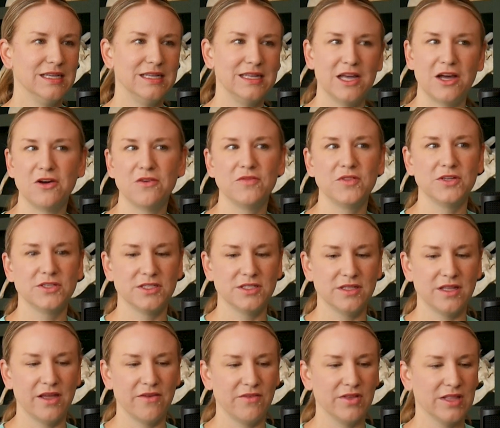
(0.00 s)
Now, if they're
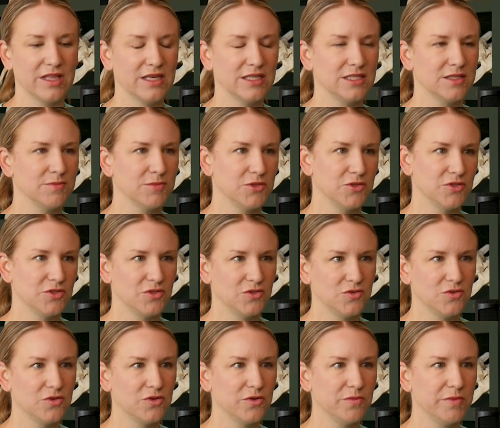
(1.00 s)
still having like some loose
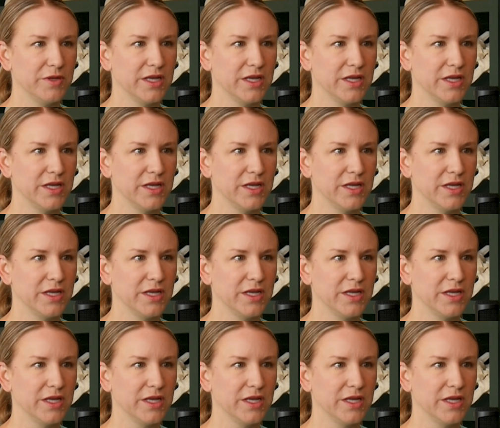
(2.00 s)
stool,